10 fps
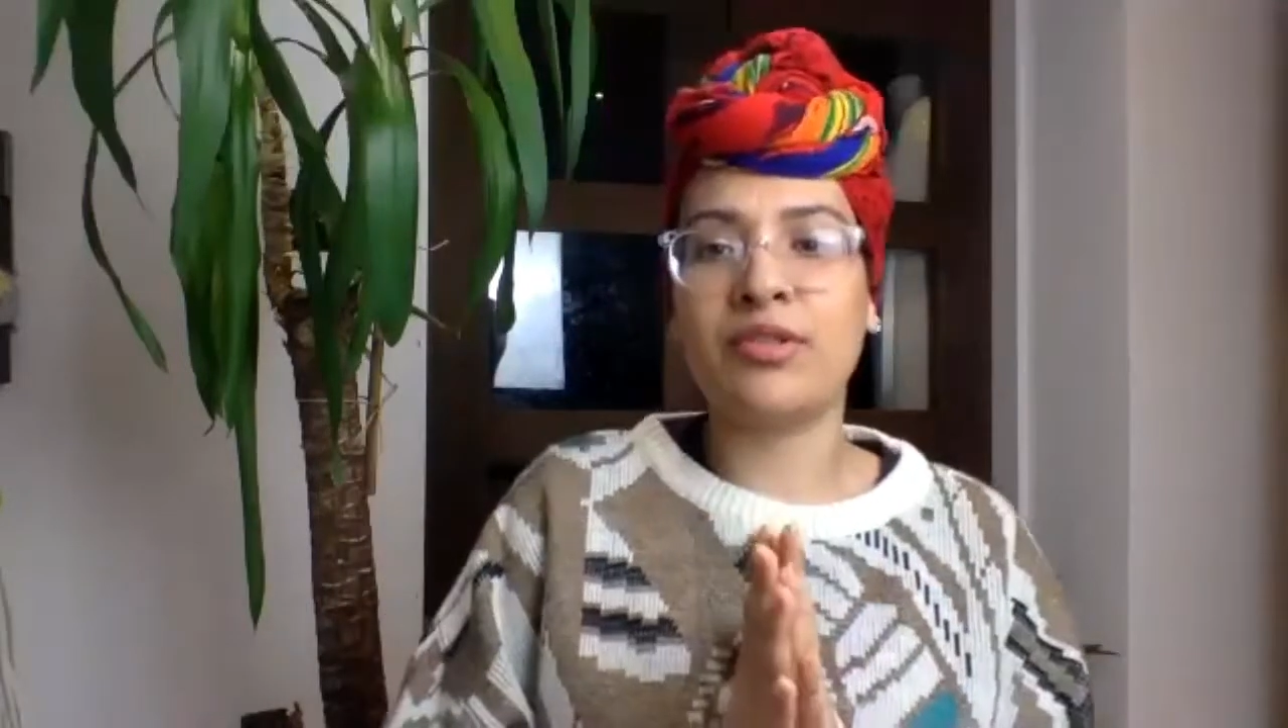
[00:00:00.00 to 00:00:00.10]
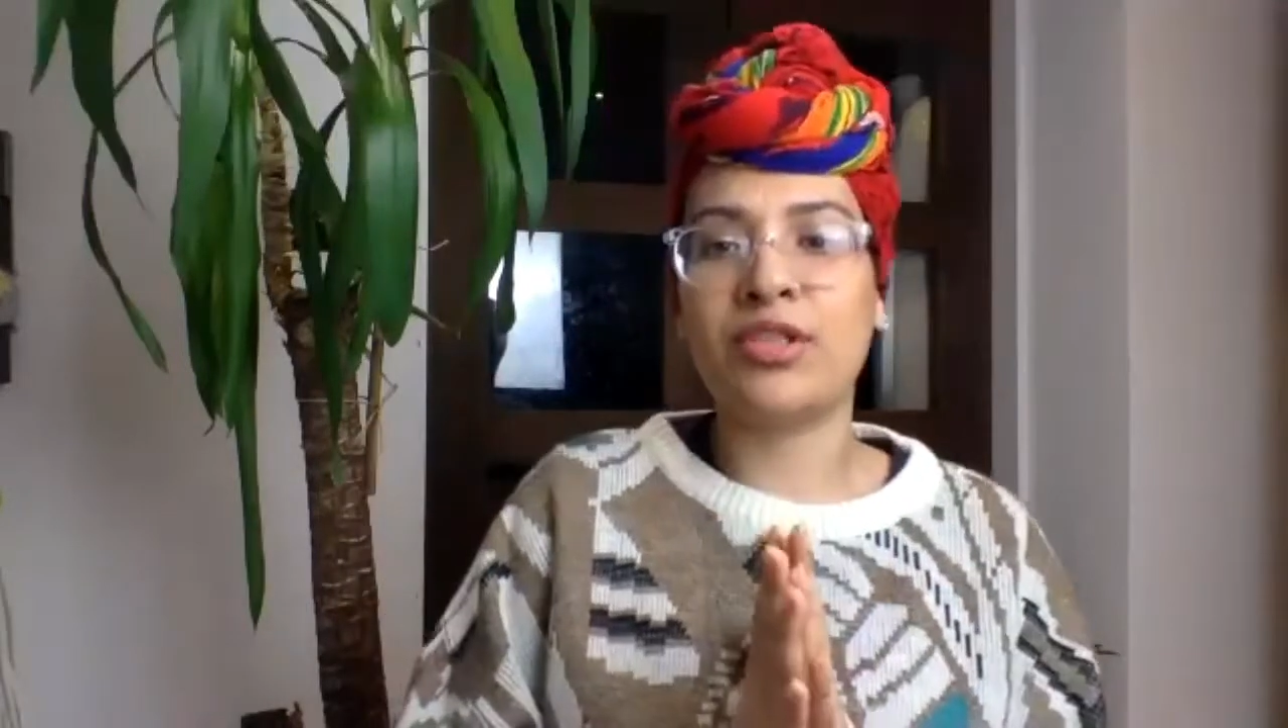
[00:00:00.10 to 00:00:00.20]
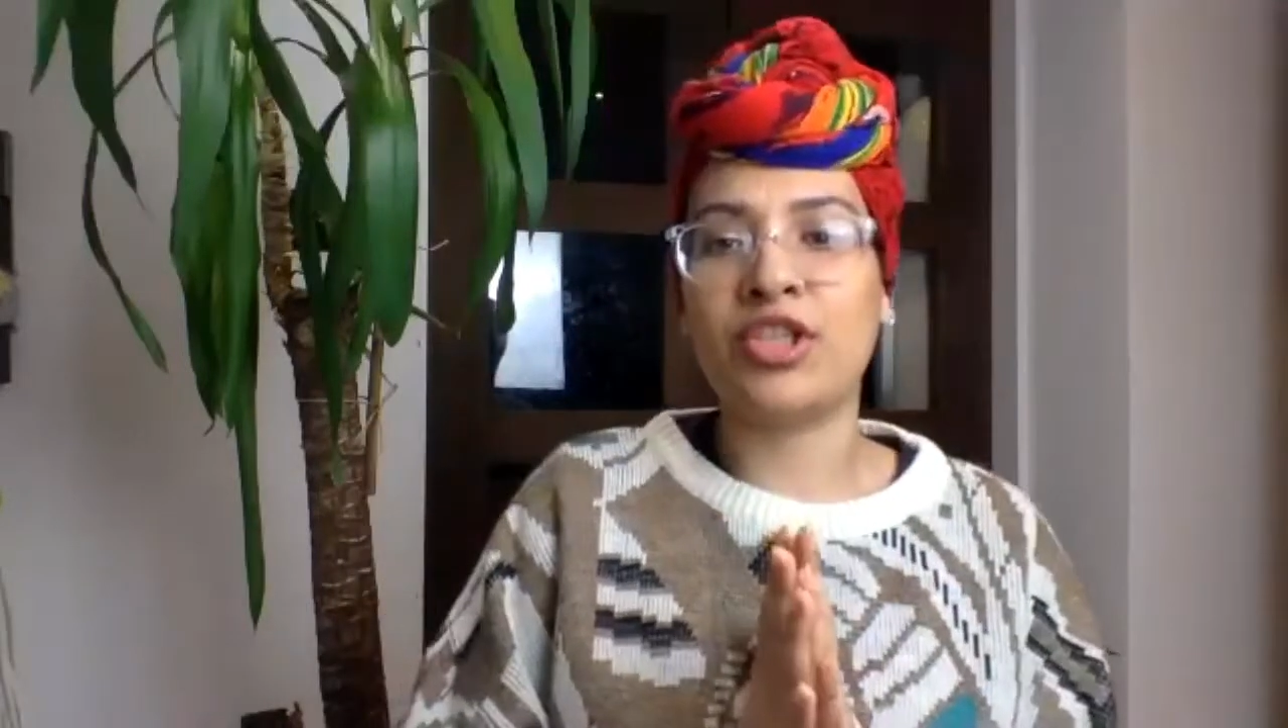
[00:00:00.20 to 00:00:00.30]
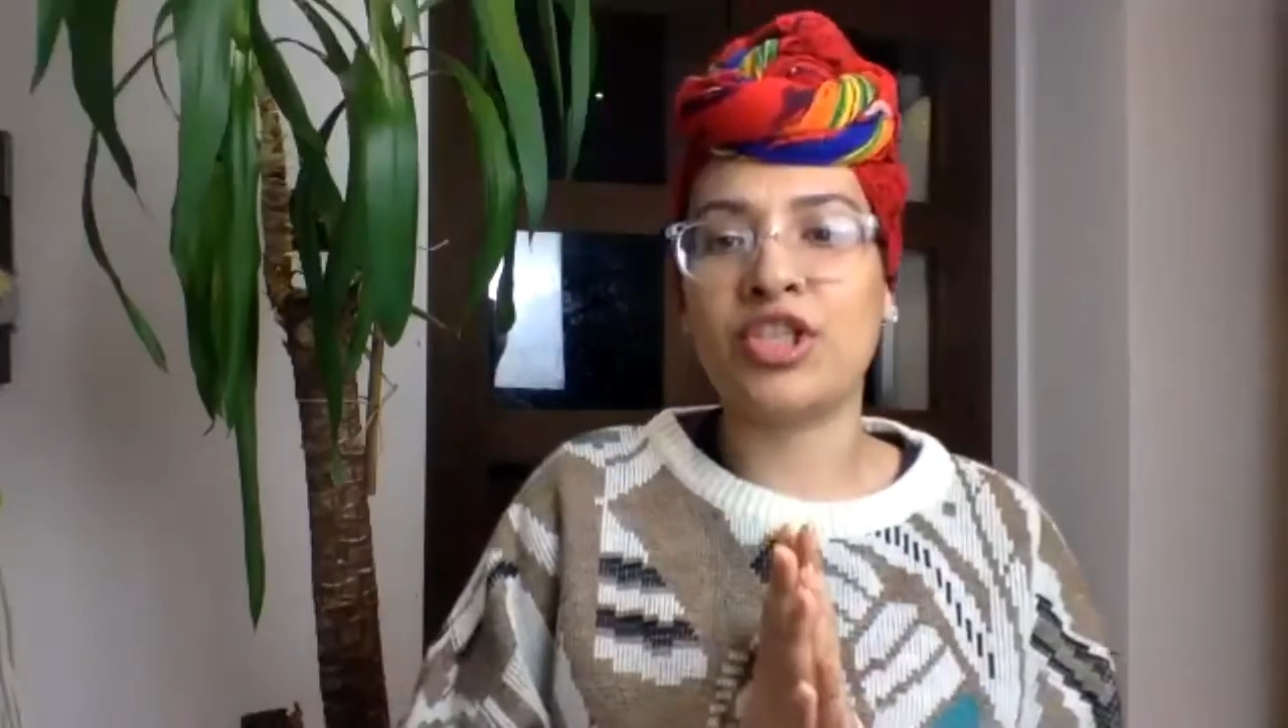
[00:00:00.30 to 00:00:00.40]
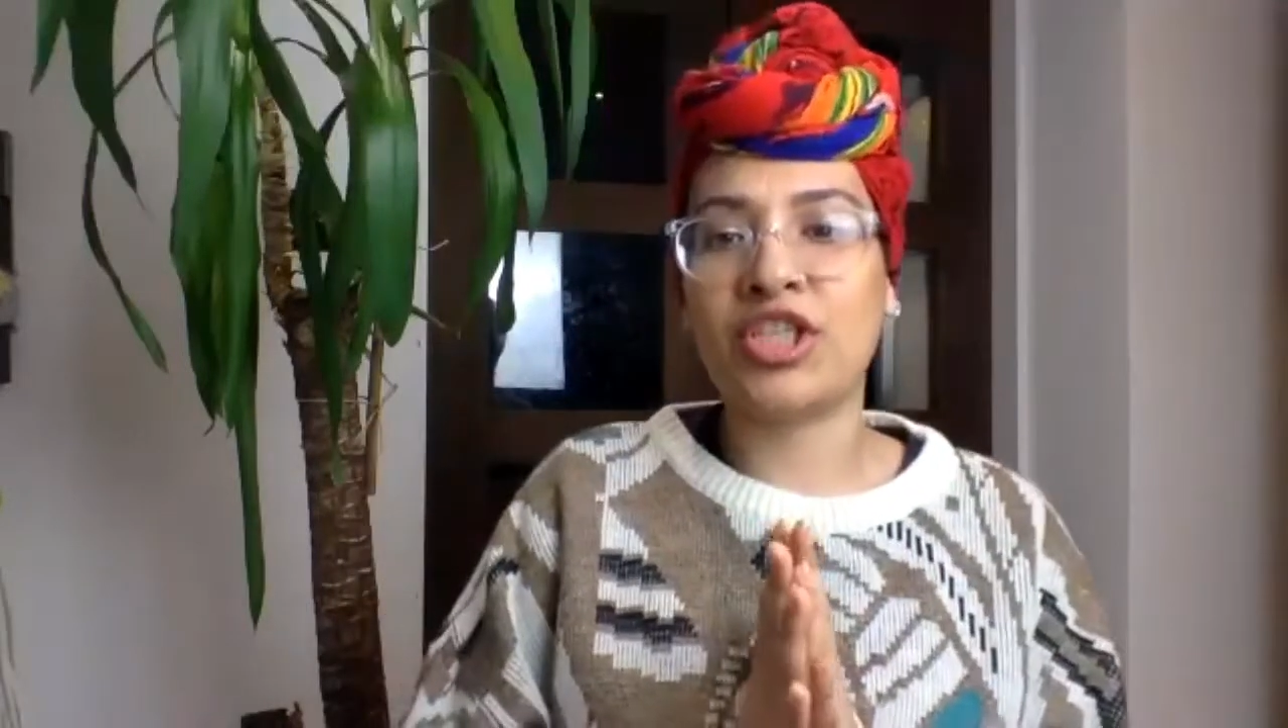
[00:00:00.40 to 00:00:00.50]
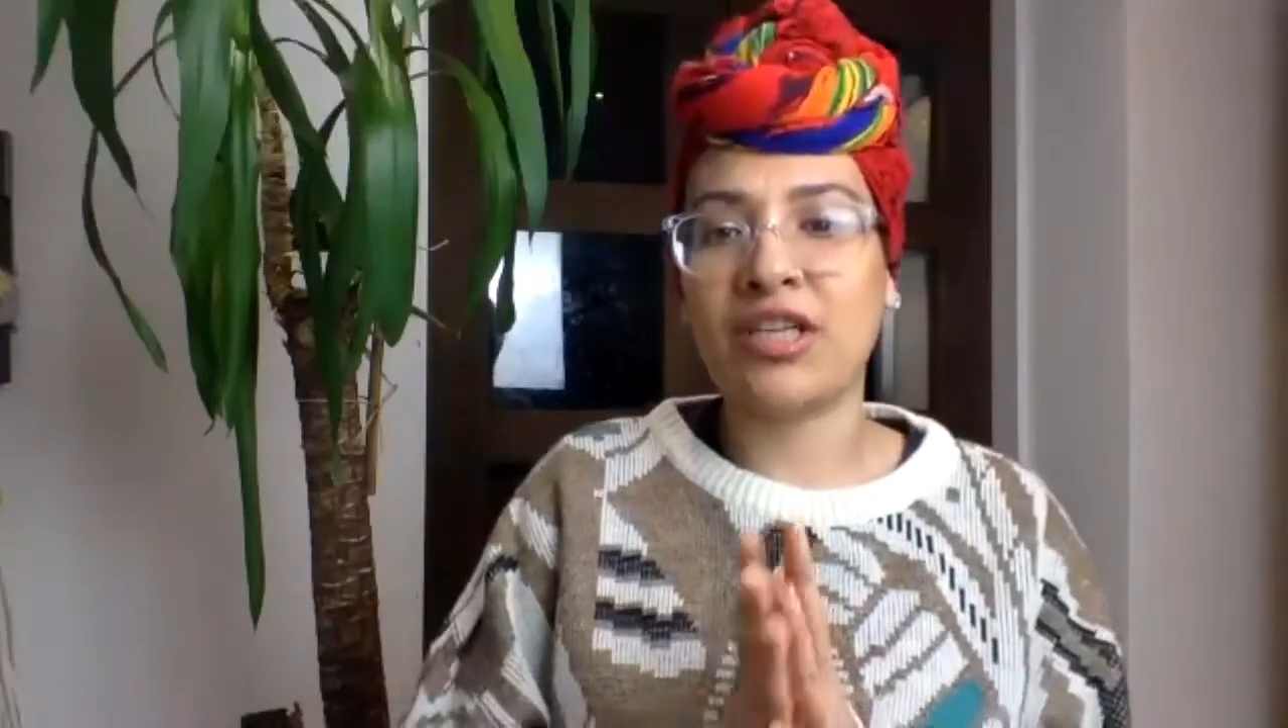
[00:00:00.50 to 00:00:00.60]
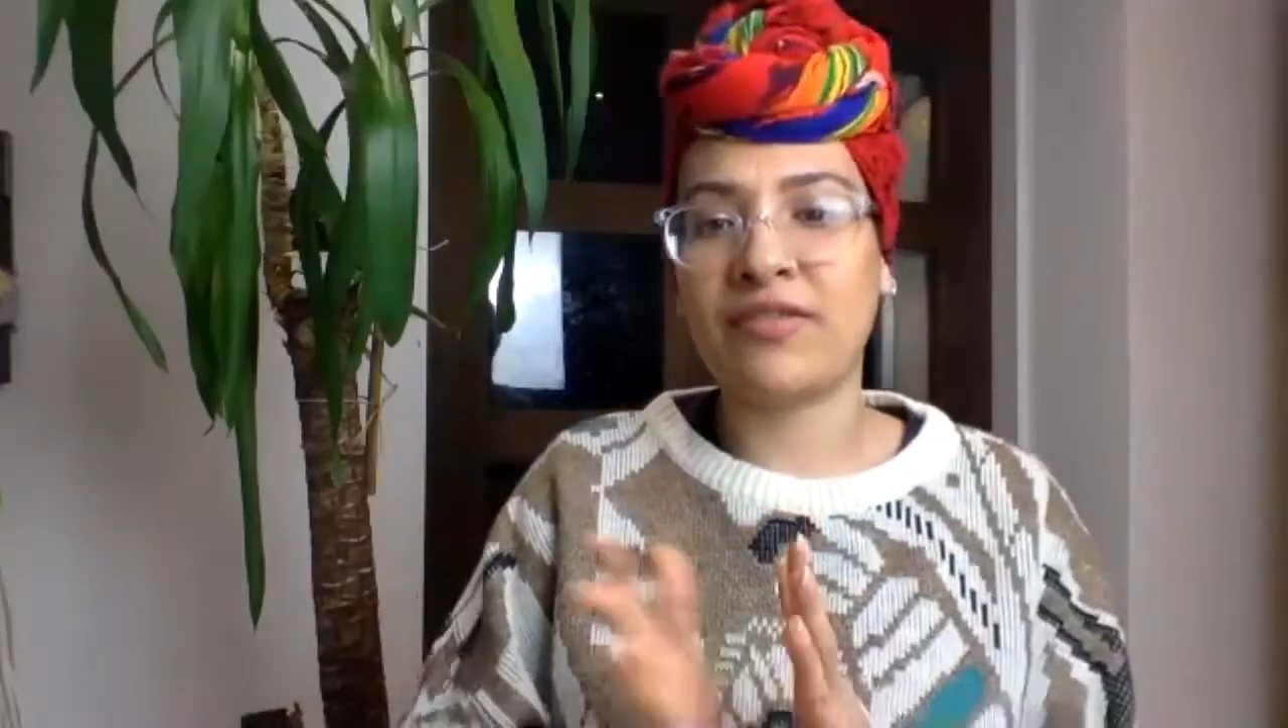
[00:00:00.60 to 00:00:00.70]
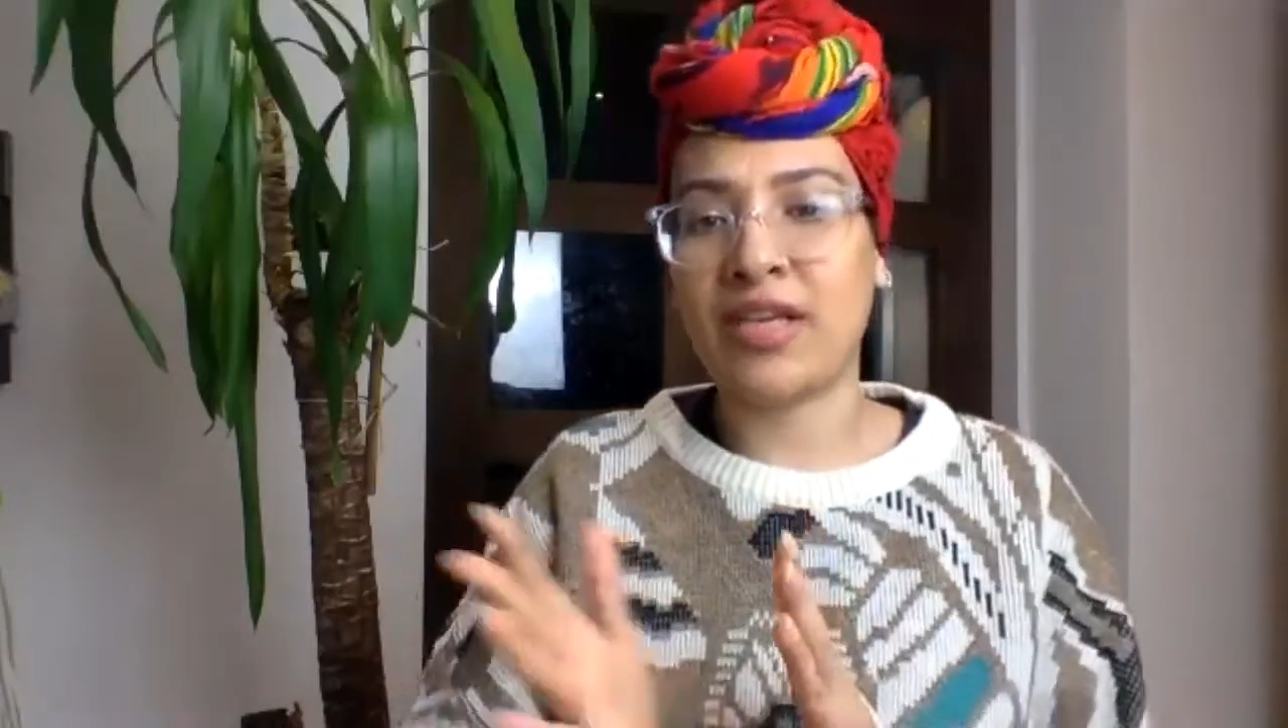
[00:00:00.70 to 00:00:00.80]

to shift?